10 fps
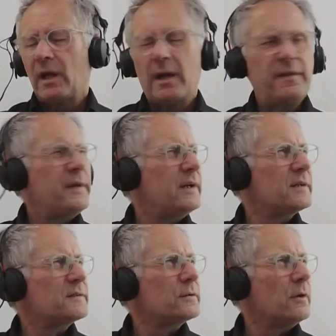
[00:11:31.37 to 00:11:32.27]
I think
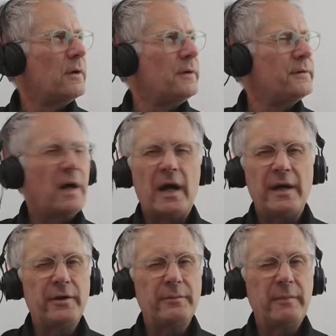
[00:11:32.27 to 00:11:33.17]
it's called
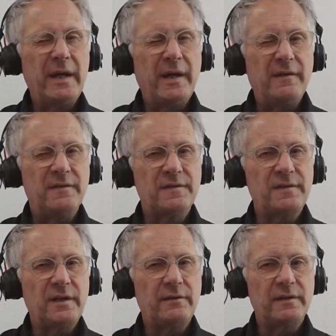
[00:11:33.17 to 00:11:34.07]
Iron Man
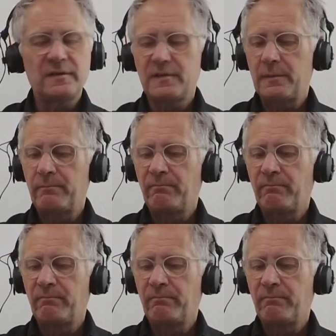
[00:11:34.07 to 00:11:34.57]
series.